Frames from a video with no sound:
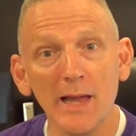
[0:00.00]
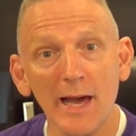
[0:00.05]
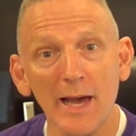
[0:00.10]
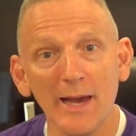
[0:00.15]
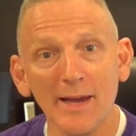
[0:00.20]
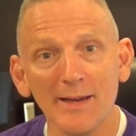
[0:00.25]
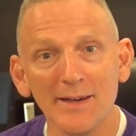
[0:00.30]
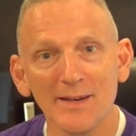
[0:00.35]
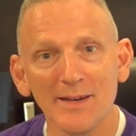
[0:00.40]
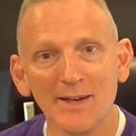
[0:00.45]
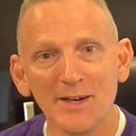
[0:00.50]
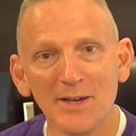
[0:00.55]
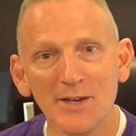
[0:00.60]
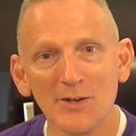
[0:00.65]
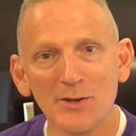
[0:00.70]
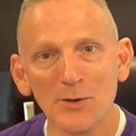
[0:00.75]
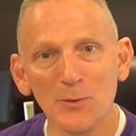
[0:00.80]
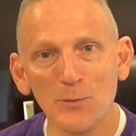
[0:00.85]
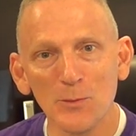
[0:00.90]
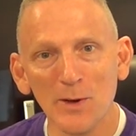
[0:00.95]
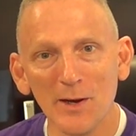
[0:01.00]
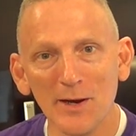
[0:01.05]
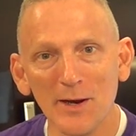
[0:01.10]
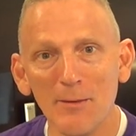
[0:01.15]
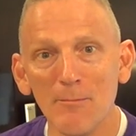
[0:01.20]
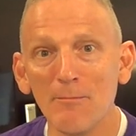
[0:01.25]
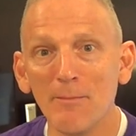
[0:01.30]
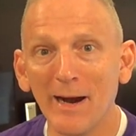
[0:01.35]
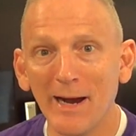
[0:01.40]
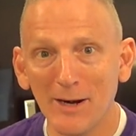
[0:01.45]
like to run
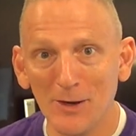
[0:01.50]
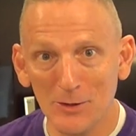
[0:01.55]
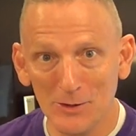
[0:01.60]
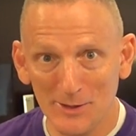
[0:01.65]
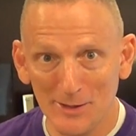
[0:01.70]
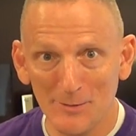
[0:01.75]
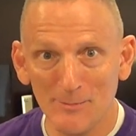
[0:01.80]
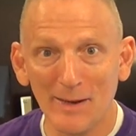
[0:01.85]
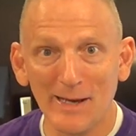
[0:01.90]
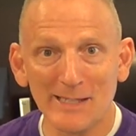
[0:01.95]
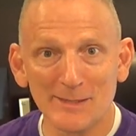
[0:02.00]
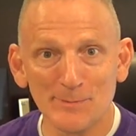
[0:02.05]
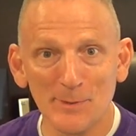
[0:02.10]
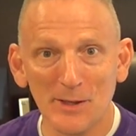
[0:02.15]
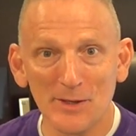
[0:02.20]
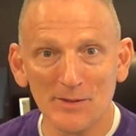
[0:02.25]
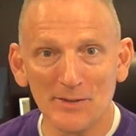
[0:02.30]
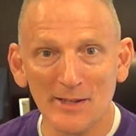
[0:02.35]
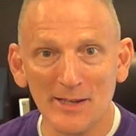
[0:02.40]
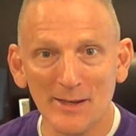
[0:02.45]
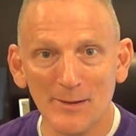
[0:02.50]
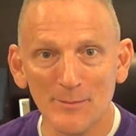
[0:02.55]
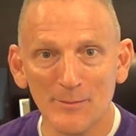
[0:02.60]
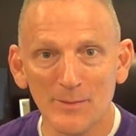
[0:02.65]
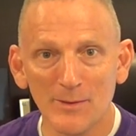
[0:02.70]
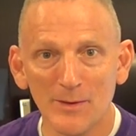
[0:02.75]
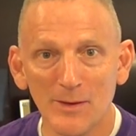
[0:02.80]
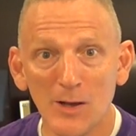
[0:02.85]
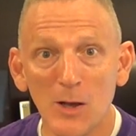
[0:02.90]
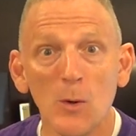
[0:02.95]
a minor league baseball team?
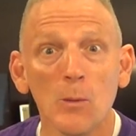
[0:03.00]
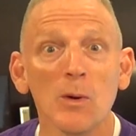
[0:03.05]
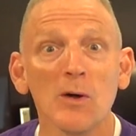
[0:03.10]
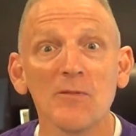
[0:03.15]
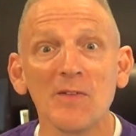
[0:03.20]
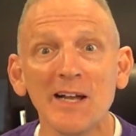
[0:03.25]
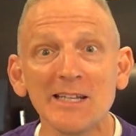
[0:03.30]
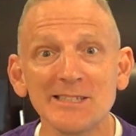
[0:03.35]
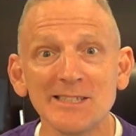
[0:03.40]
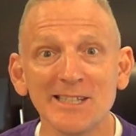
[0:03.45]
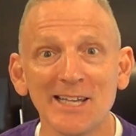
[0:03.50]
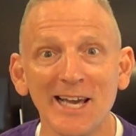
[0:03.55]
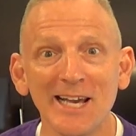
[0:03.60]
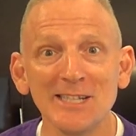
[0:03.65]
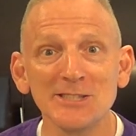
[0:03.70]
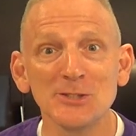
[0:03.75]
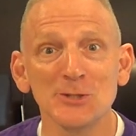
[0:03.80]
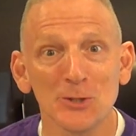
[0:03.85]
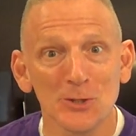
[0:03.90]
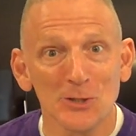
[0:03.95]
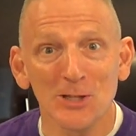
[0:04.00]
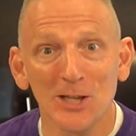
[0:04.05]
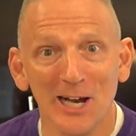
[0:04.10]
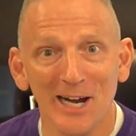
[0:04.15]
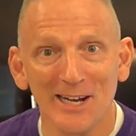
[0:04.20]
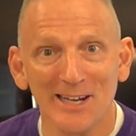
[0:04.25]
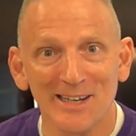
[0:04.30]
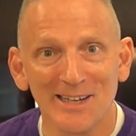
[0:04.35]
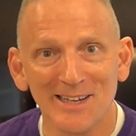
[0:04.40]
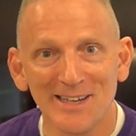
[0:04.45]
Well, if that's the case, you're in
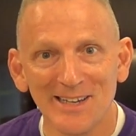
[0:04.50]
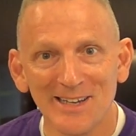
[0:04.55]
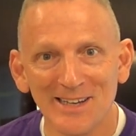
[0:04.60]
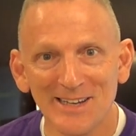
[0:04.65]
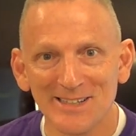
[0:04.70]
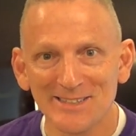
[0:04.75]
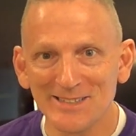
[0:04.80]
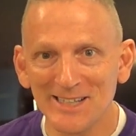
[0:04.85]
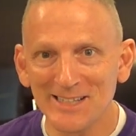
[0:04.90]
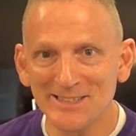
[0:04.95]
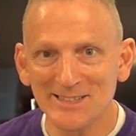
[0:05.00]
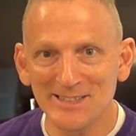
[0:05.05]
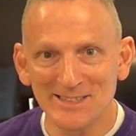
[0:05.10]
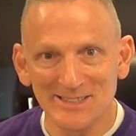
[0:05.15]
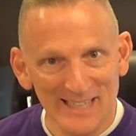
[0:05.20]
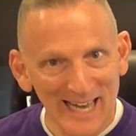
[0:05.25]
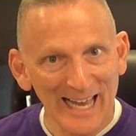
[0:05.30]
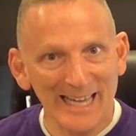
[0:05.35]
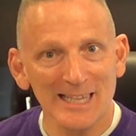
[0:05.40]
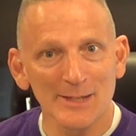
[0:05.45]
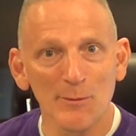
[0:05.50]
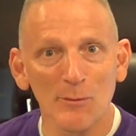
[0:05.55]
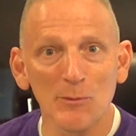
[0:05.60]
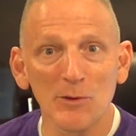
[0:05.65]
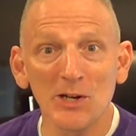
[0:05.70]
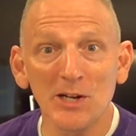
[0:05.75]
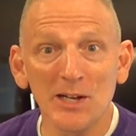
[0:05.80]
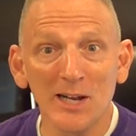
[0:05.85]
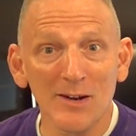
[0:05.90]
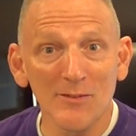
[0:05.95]
luck, because that's exactly what we're
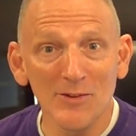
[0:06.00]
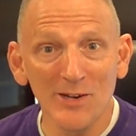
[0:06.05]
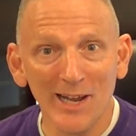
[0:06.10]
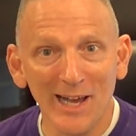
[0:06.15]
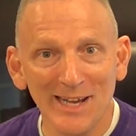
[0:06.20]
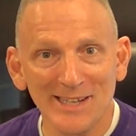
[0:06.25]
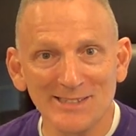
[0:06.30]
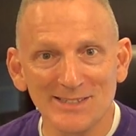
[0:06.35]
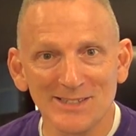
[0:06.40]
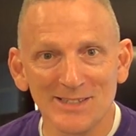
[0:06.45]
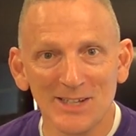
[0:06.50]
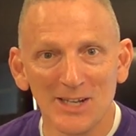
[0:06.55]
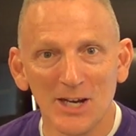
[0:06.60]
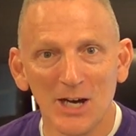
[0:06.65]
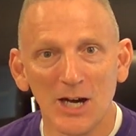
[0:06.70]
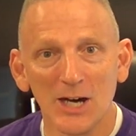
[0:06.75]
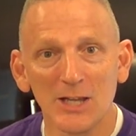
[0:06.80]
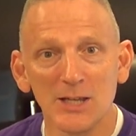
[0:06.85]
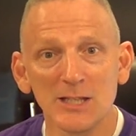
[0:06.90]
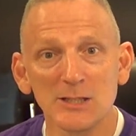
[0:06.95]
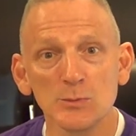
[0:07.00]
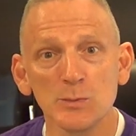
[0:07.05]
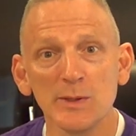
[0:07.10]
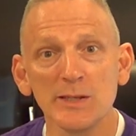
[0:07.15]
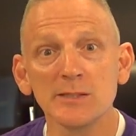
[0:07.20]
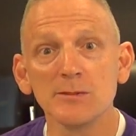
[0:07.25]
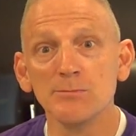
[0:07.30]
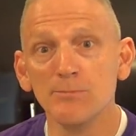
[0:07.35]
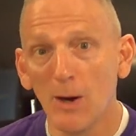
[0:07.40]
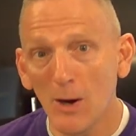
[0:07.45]
going to cover next on this
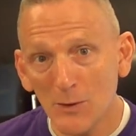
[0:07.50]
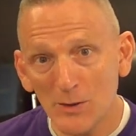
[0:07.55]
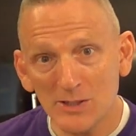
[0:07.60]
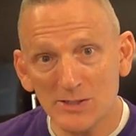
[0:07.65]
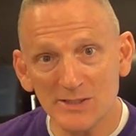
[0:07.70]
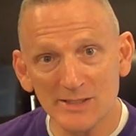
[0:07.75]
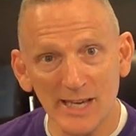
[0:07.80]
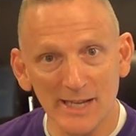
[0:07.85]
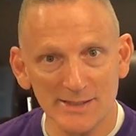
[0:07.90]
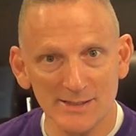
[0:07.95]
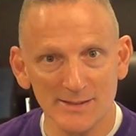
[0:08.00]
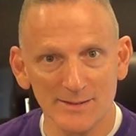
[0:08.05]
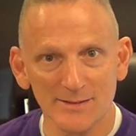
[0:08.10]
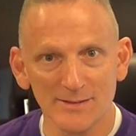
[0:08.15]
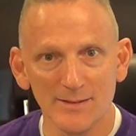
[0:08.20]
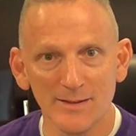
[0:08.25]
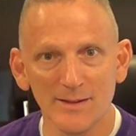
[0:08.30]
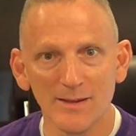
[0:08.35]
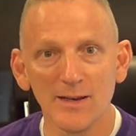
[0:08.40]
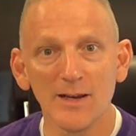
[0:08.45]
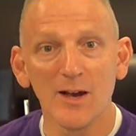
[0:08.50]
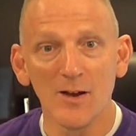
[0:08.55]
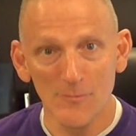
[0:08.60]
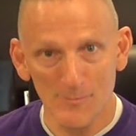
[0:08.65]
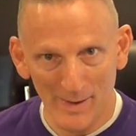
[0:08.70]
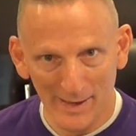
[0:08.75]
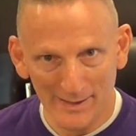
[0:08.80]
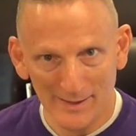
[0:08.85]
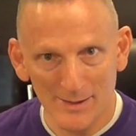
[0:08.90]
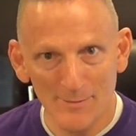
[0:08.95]
week's bonus session of
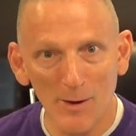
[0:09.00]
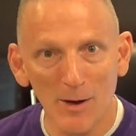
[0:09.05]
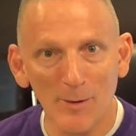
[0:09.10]
Manly